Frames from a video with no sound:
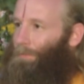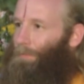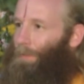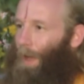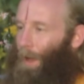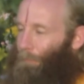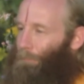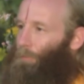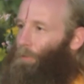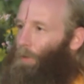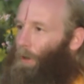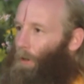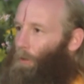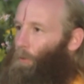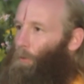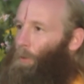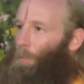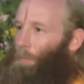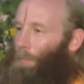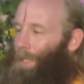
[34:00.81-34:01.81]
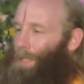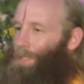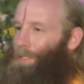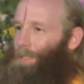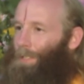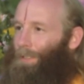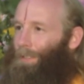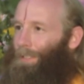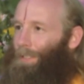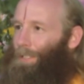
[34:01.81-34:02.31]
After our own
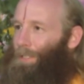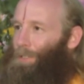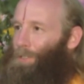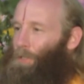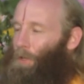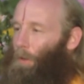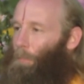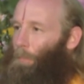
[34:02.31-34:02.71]
basic needs are